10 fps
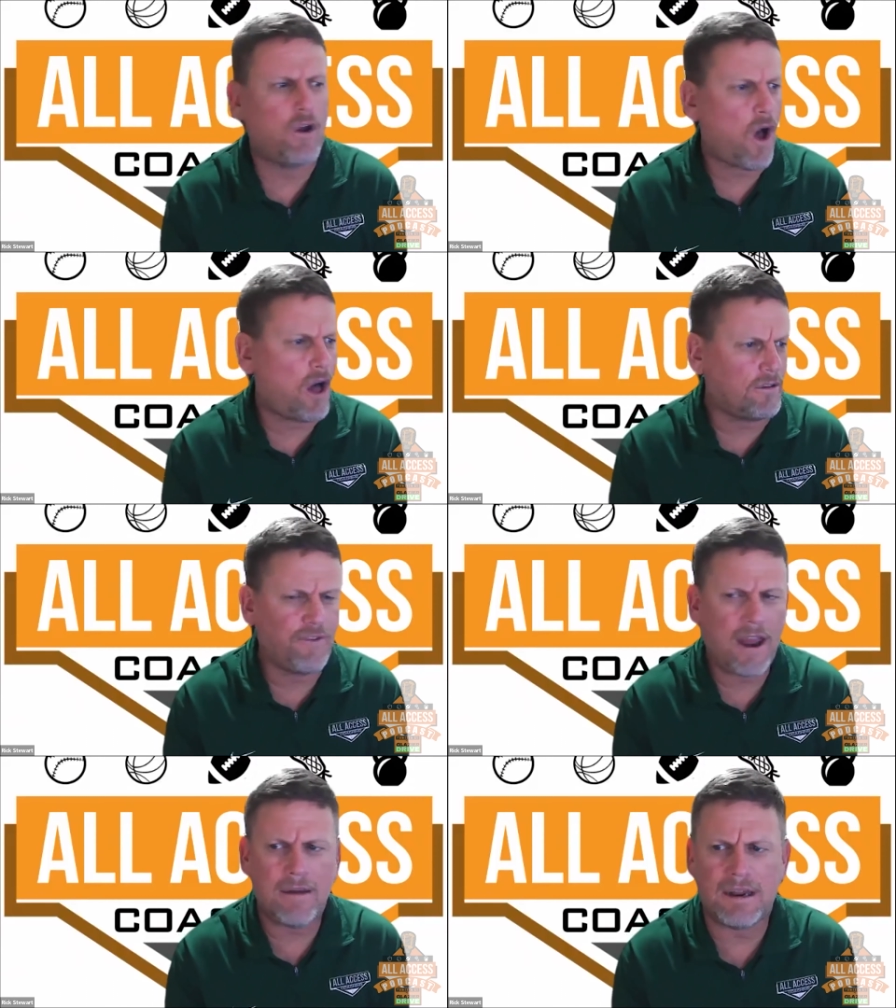Hall of
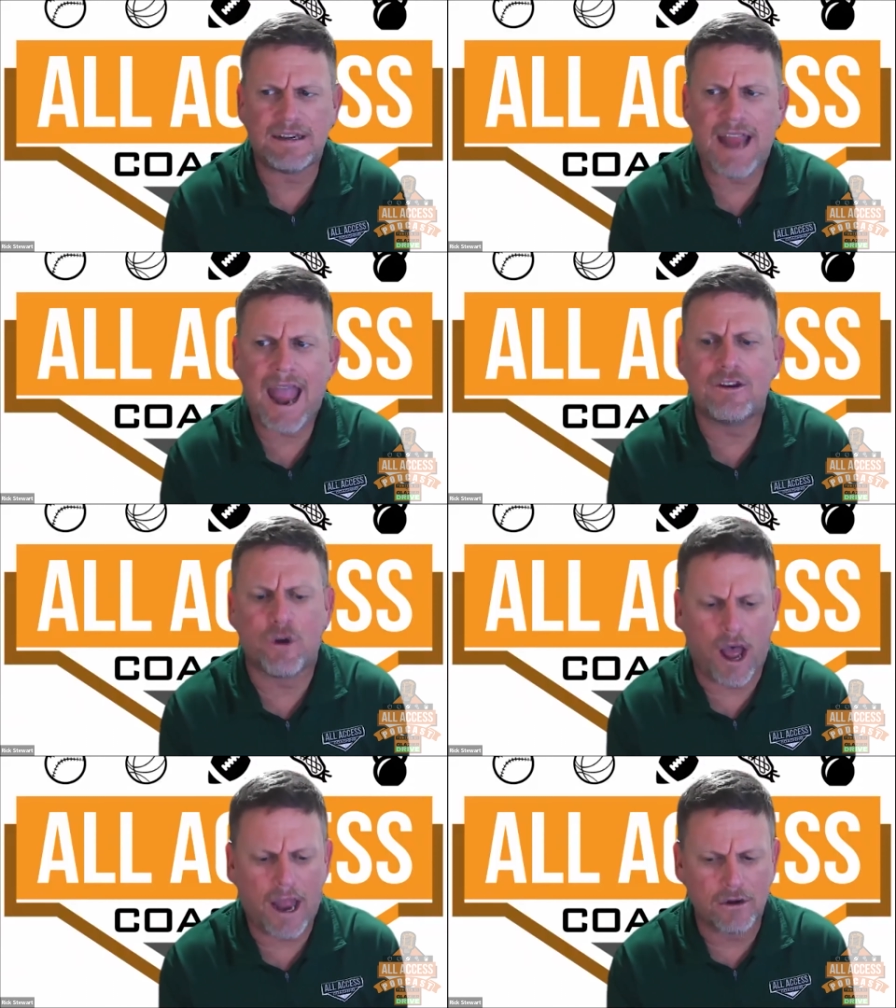Fame in Canton,
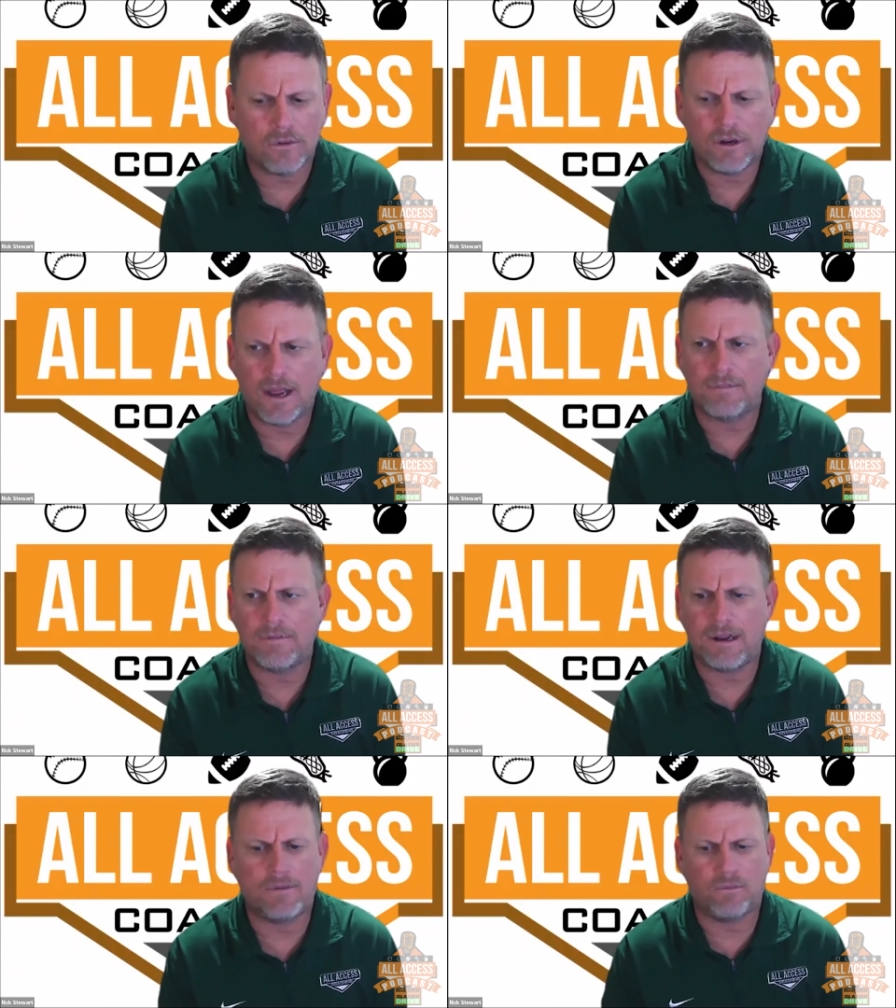Ohio. It